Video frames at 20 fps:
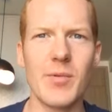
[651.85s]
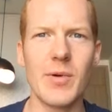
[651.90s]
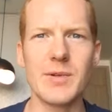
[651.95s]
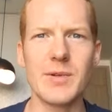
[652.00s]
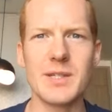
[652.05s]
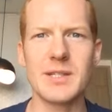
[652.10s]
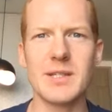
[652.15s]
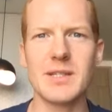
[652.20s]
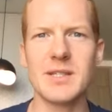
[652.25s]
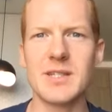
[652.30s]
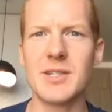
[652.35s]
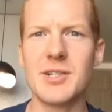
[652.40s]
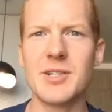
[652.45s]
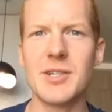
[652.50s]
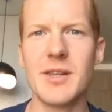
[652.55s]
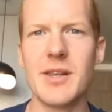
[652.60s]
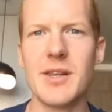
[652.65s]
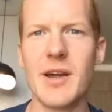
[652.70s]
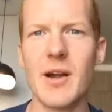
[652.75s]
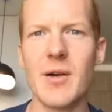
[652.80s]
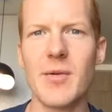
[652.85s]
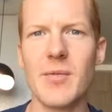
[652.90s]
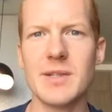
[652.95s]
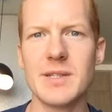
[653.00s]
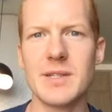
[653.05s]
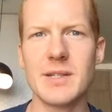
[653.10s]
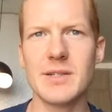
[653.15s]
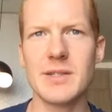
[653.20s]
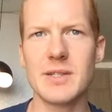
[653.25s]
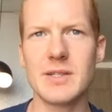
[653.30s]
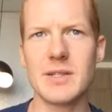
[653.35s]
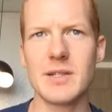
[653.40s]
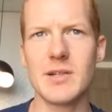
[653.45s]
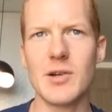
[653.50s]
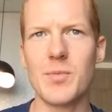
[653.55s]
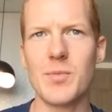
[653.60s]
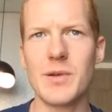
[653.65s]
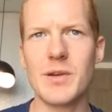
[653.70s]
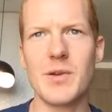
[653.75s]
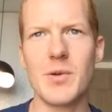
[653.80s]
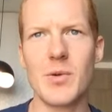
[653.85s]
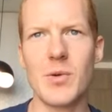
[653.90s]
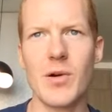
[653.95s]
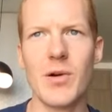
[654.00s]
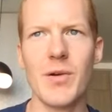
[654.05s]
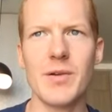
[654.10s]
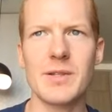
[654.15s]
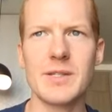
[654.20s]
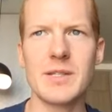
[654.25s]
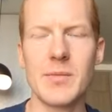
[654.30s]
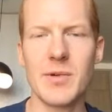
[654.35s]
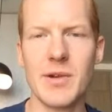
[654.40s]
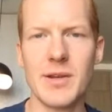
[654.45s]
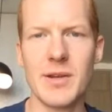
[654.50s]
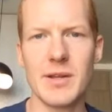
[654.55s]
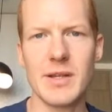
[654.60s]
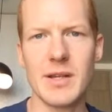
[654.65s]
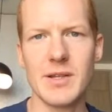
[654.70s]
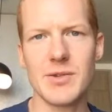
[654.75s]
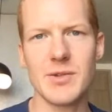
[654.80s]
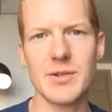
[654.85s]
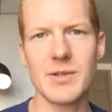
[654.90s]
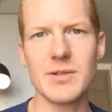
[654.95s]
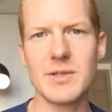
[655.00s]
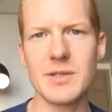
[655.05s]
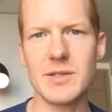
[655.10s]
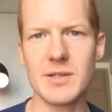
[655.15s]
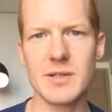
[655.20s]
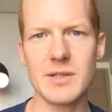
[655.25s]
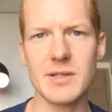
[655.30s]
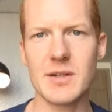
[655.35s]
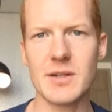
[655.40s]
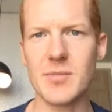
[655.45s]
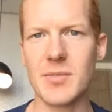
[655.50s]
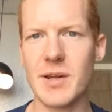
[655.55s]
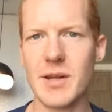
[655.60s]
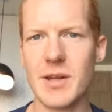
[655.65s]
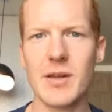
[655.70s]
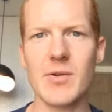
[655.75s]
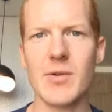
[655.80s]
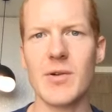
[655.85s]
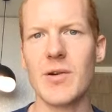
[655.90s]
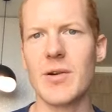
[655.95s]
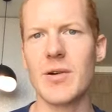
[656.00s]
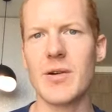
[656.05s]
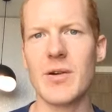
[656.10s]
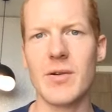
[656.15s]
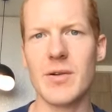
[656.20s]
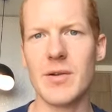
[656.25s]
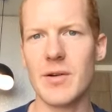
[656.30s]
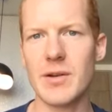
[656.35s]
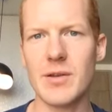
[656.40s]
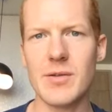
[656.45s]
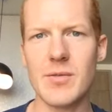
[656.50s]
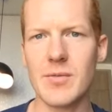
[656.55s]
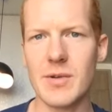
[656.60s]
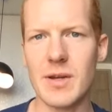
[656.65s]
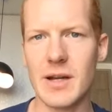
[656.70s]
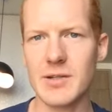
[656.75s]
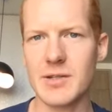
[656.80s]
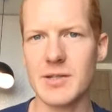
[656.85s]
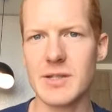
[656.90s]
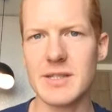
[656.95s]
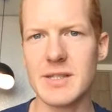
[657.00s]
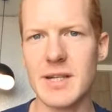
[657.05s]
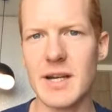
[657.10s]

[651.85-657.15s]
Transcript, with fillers: what was the decision there was it just an open door someone introduced you to somebody or or you actually just